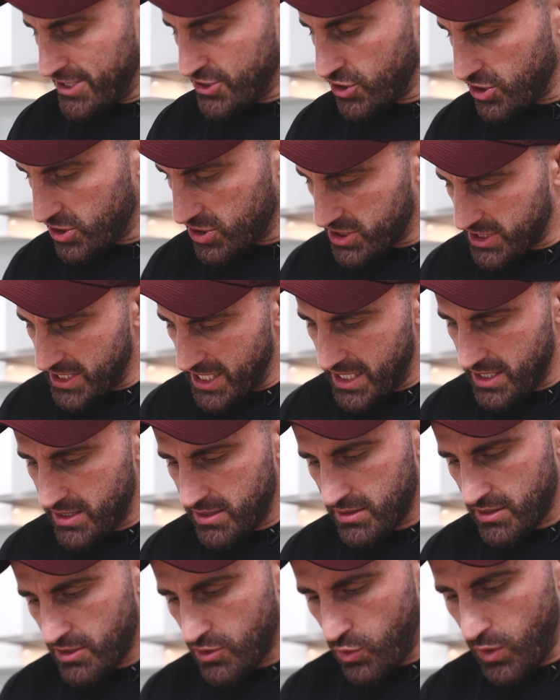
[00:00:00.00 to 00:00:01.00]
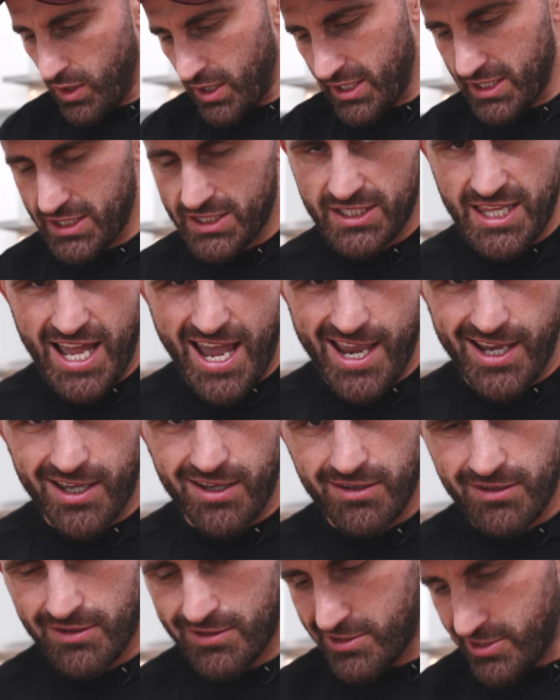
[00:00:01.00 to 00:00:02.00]
you can see, quality steak,
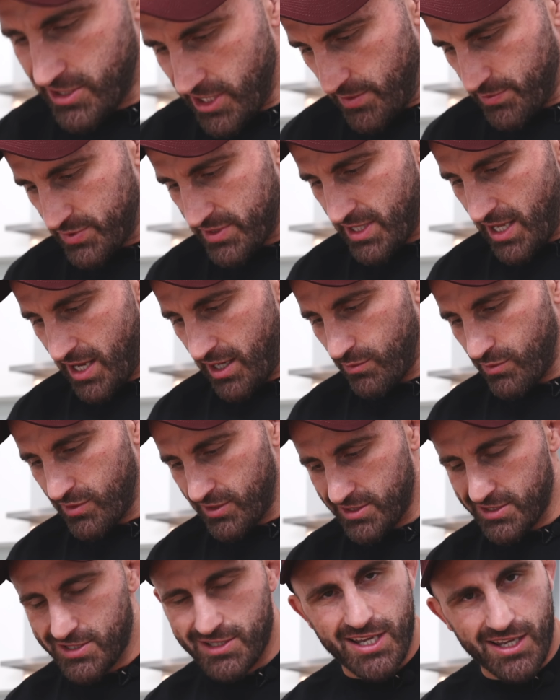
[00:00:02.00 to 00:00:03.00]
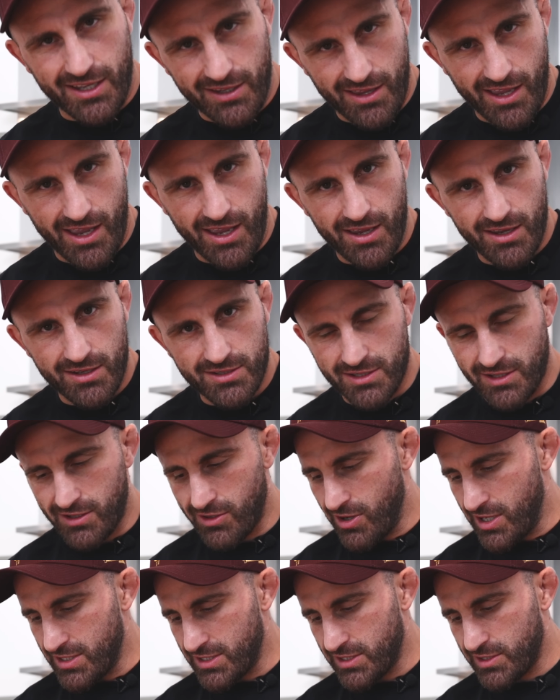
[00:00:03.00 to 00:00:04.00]
cheap steak. We've got the sticker there. So the
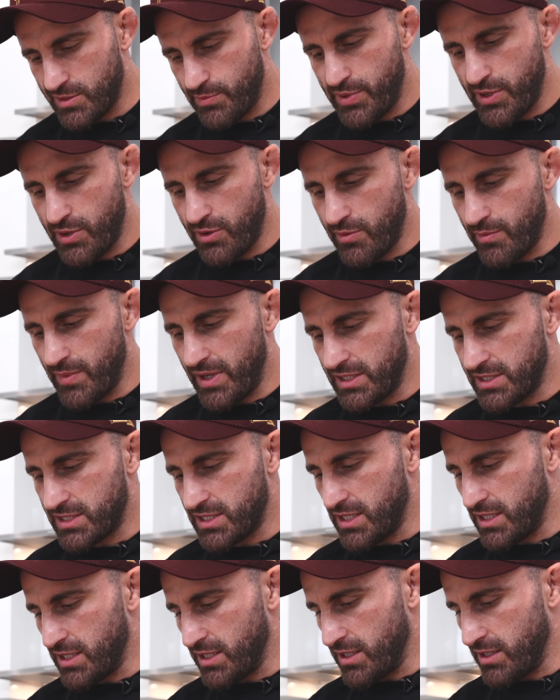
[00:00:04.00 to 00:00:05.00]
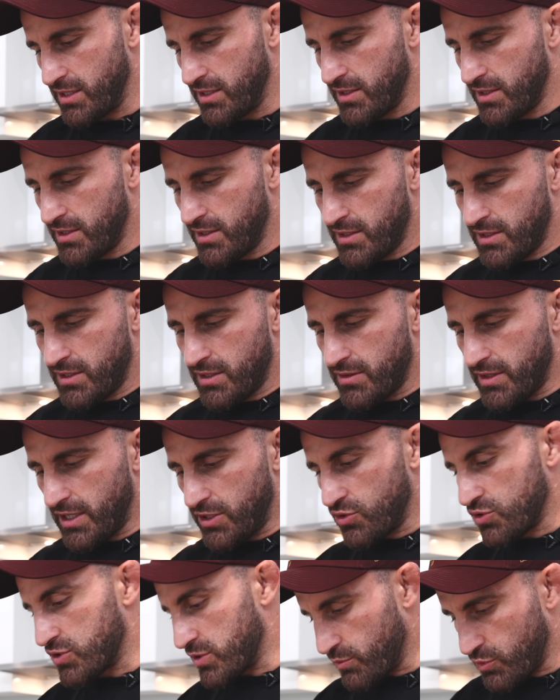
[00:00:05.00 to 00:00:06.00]
guys at Superior Meats,
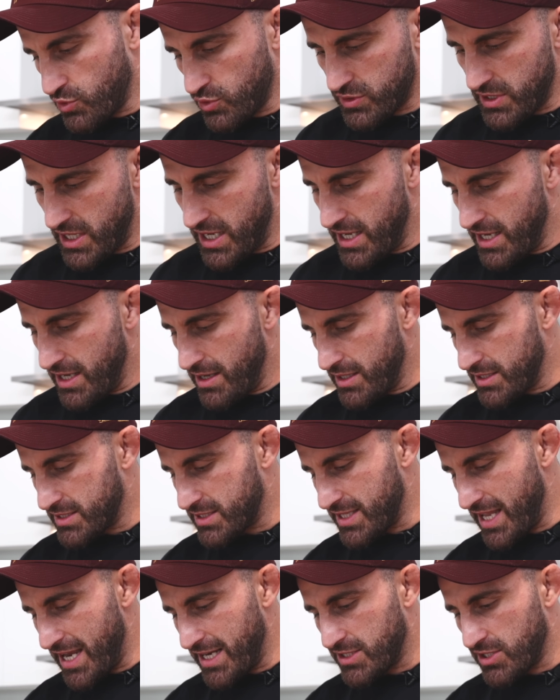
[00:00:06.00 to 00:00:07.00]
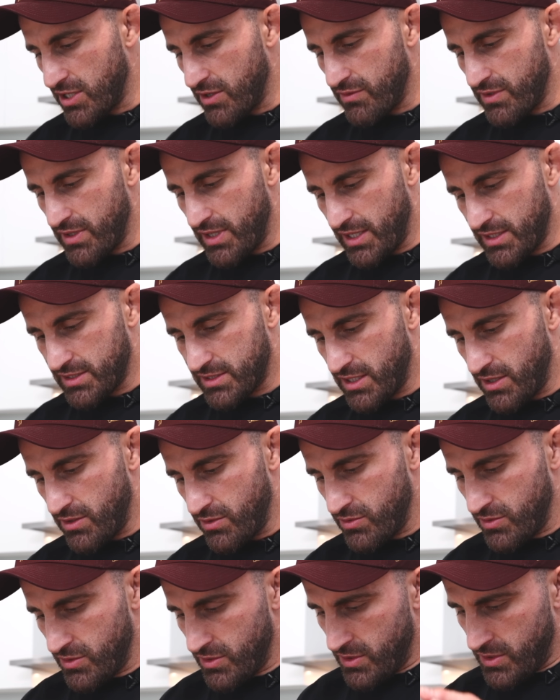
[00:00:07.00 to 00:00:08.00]
they do some good steaks over there.
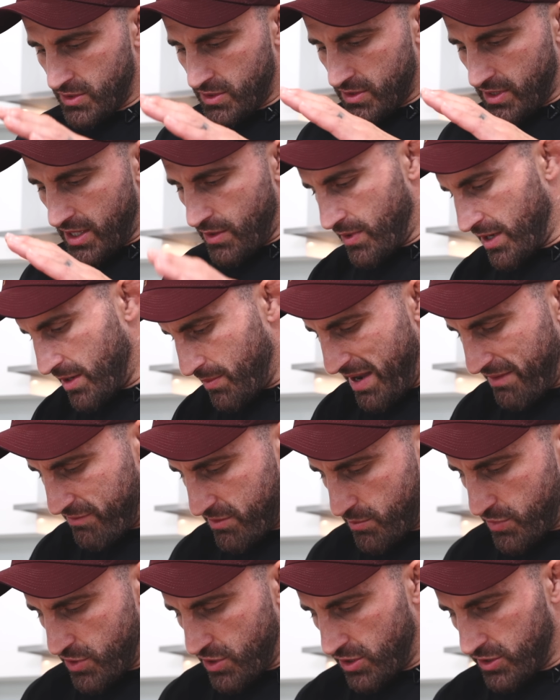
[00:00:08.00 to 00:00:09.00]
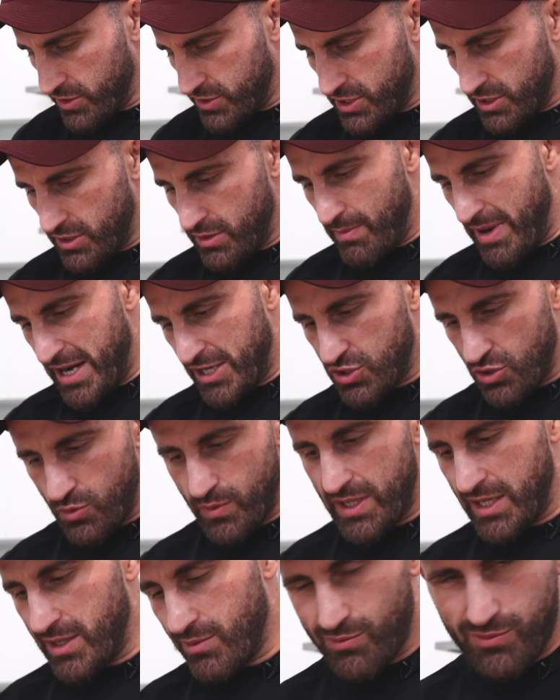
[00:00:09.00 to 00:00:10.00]
So they went above and beyond to make sure
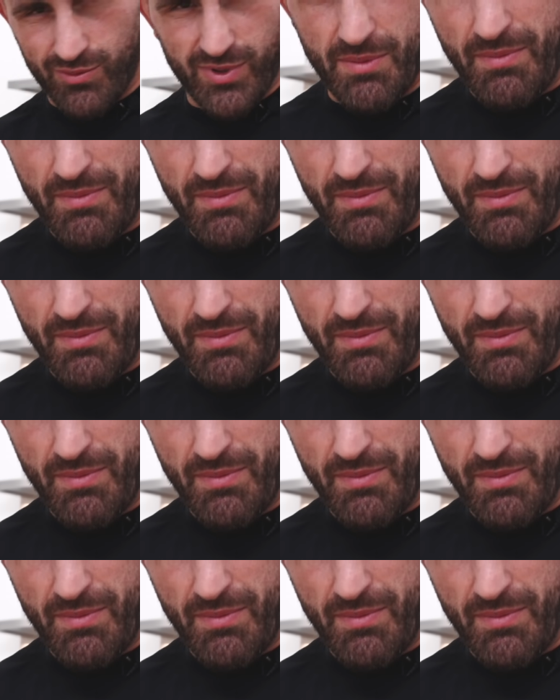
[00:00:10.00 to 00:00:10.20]
we